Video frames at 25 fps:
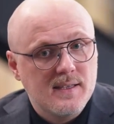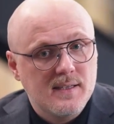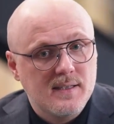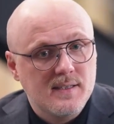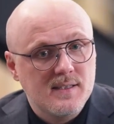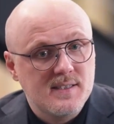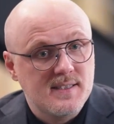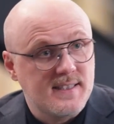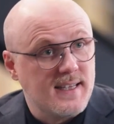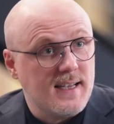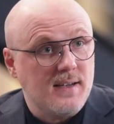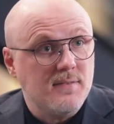
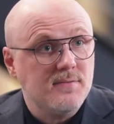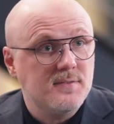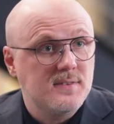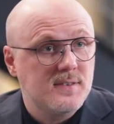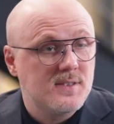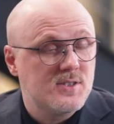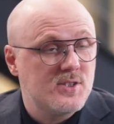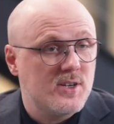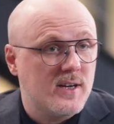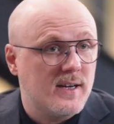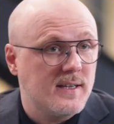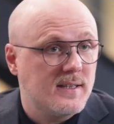
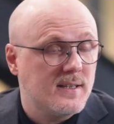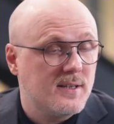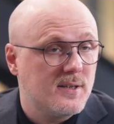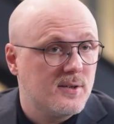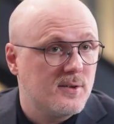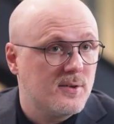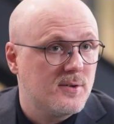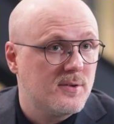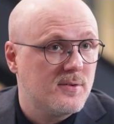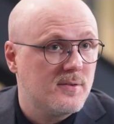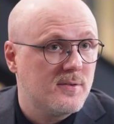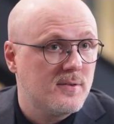CEFT, China
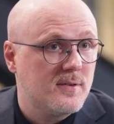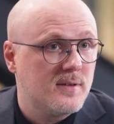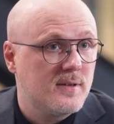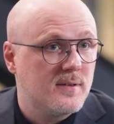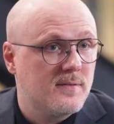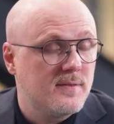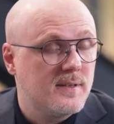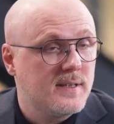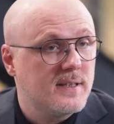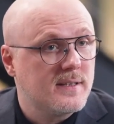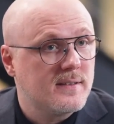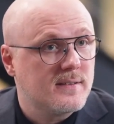
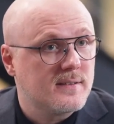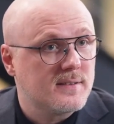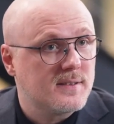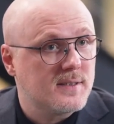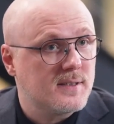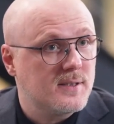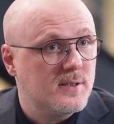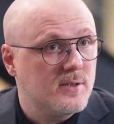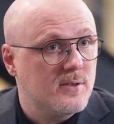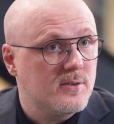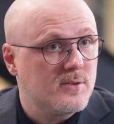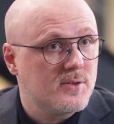Euro Vehicle
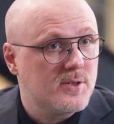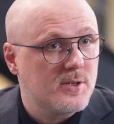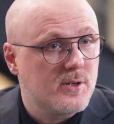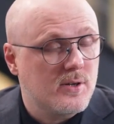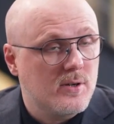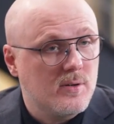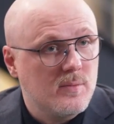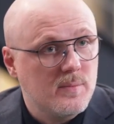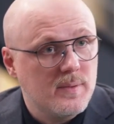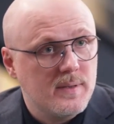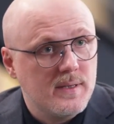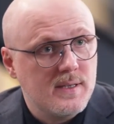Technology
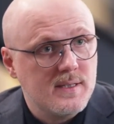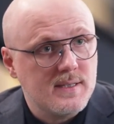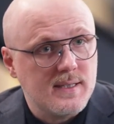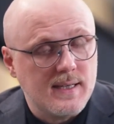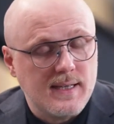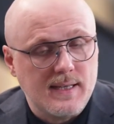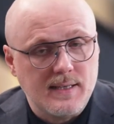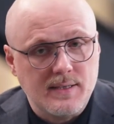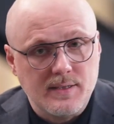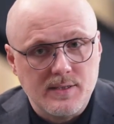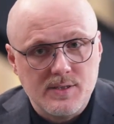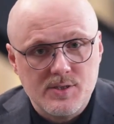companies,
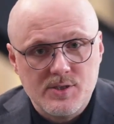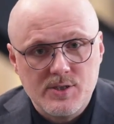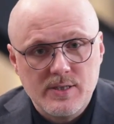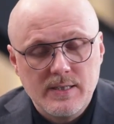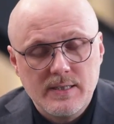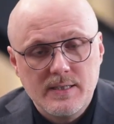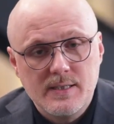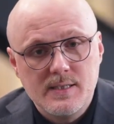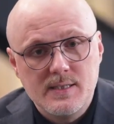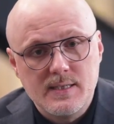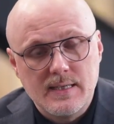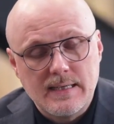and
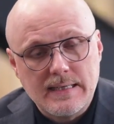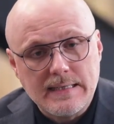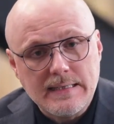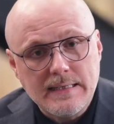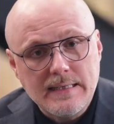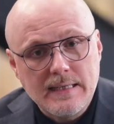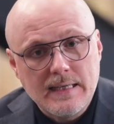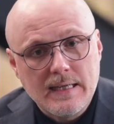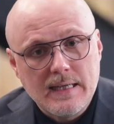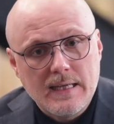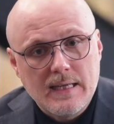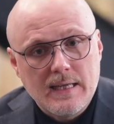Geely
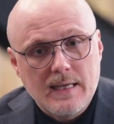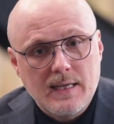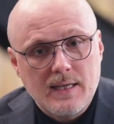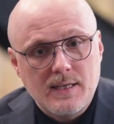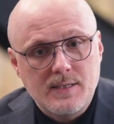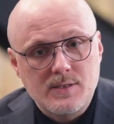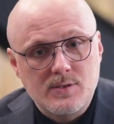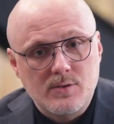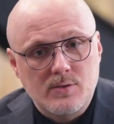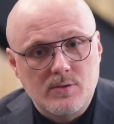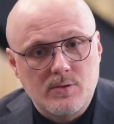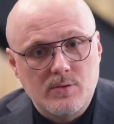Design.
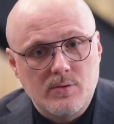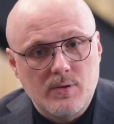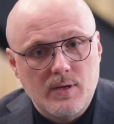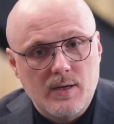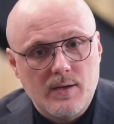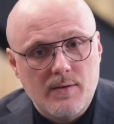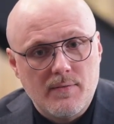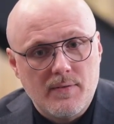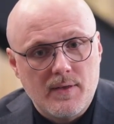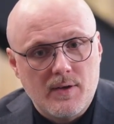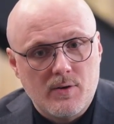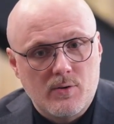So
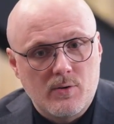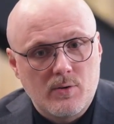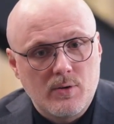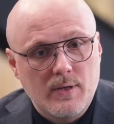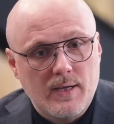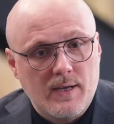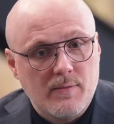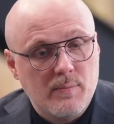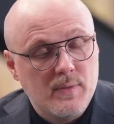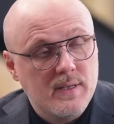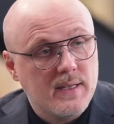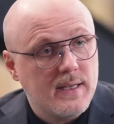they all
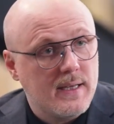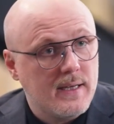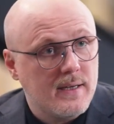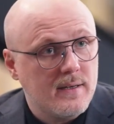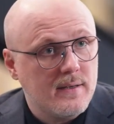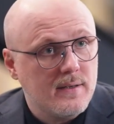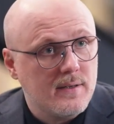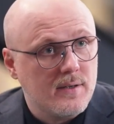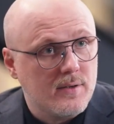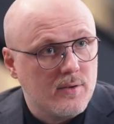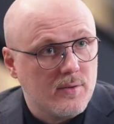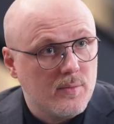have been here
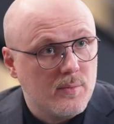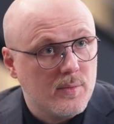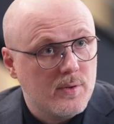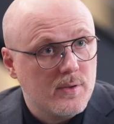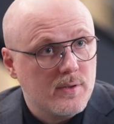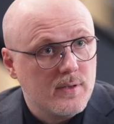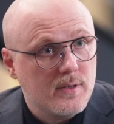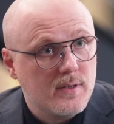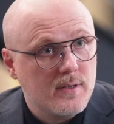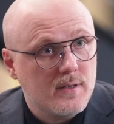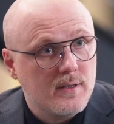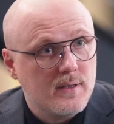in
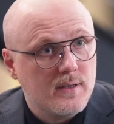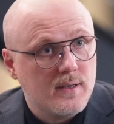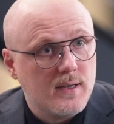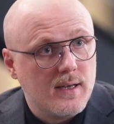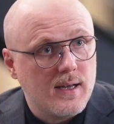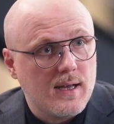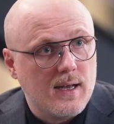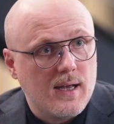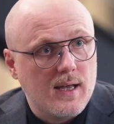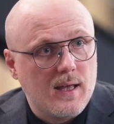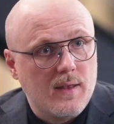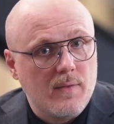Göteborg,
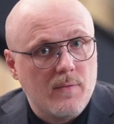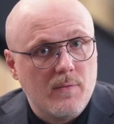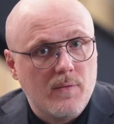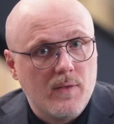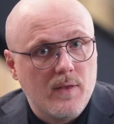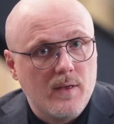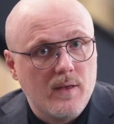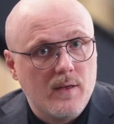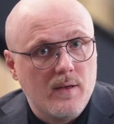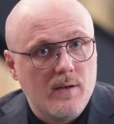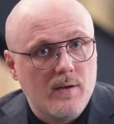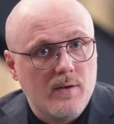and
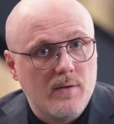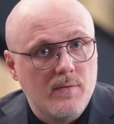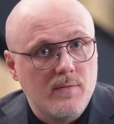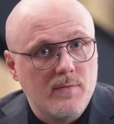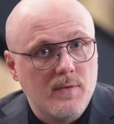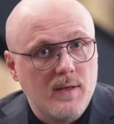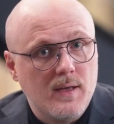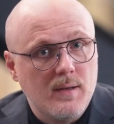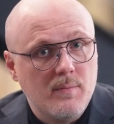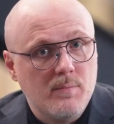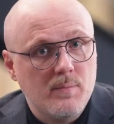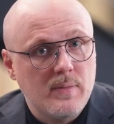
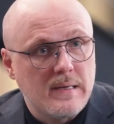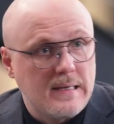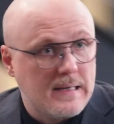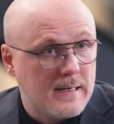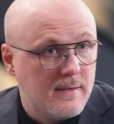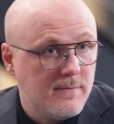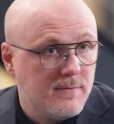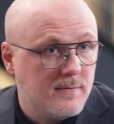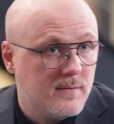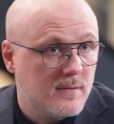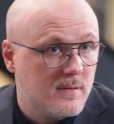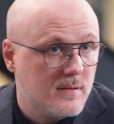they
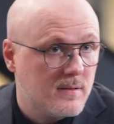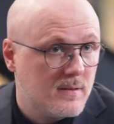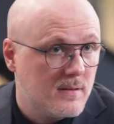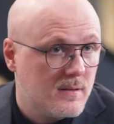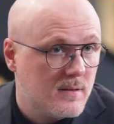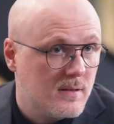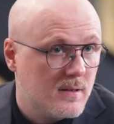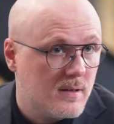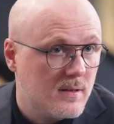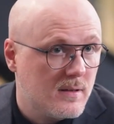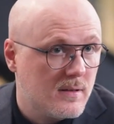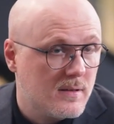believed
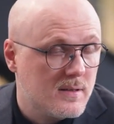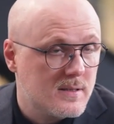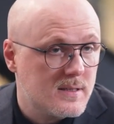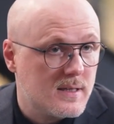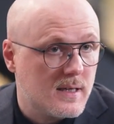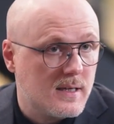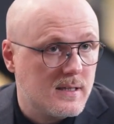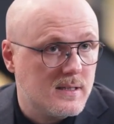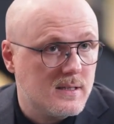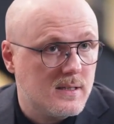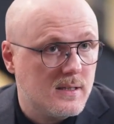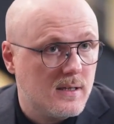in this
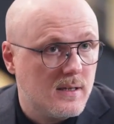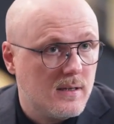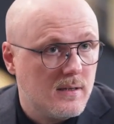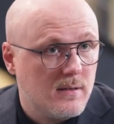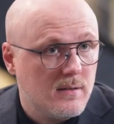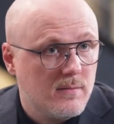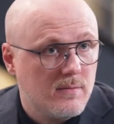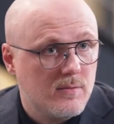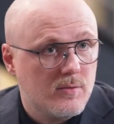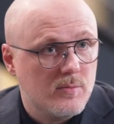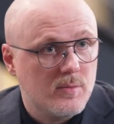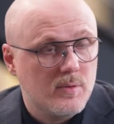idea
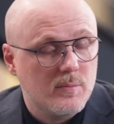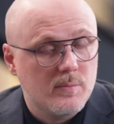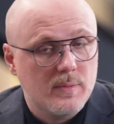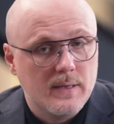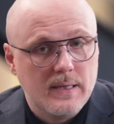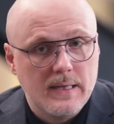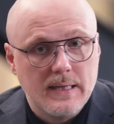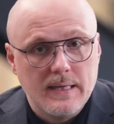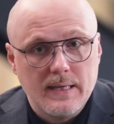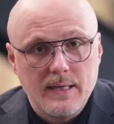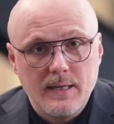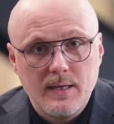from the
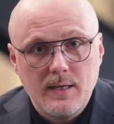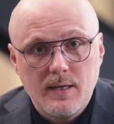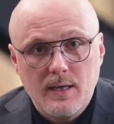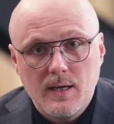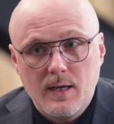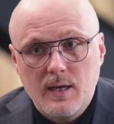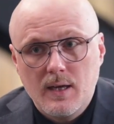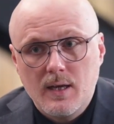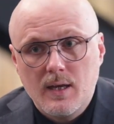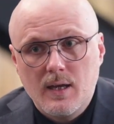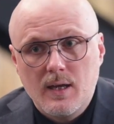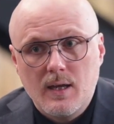beginning,
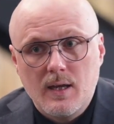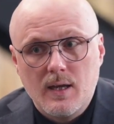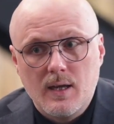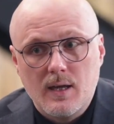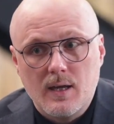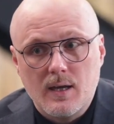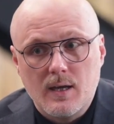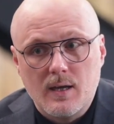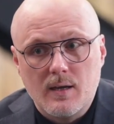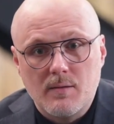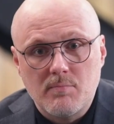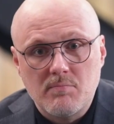
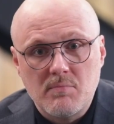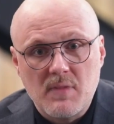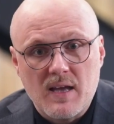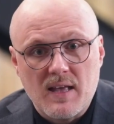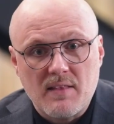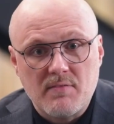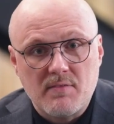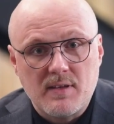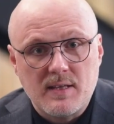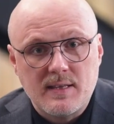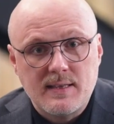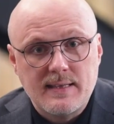
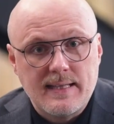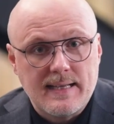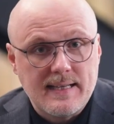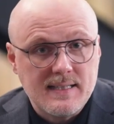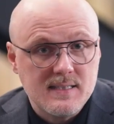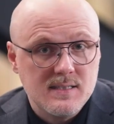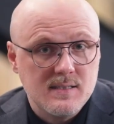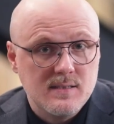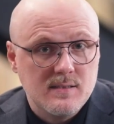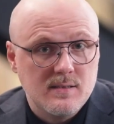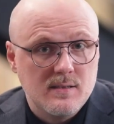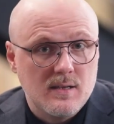and they
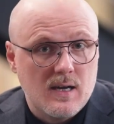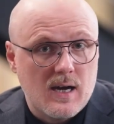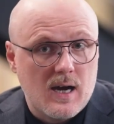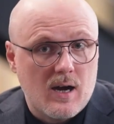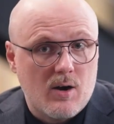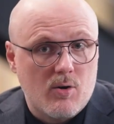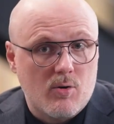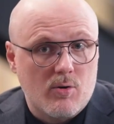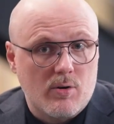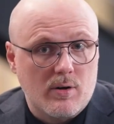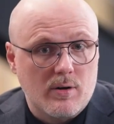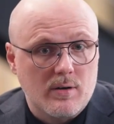test
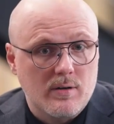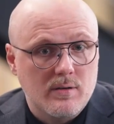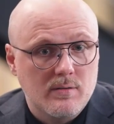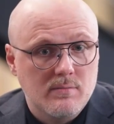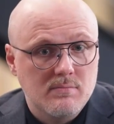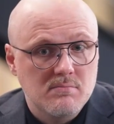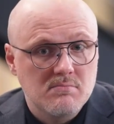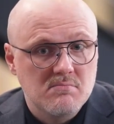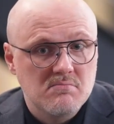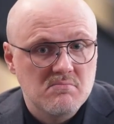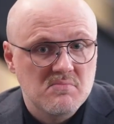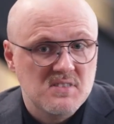our
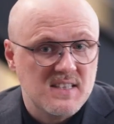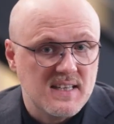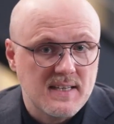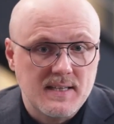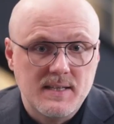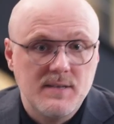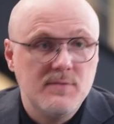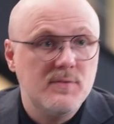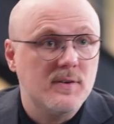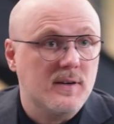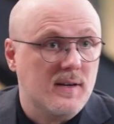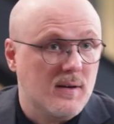
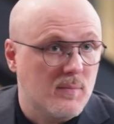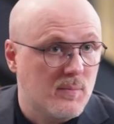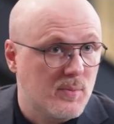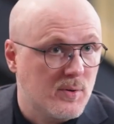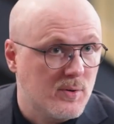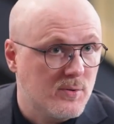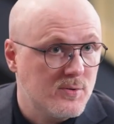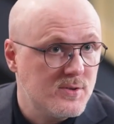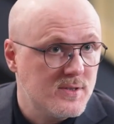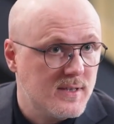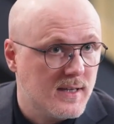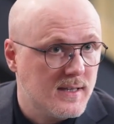scientific
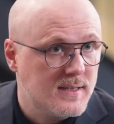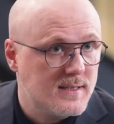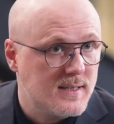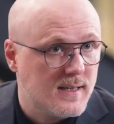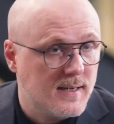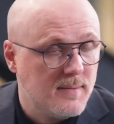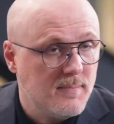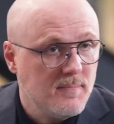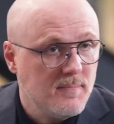approach that time.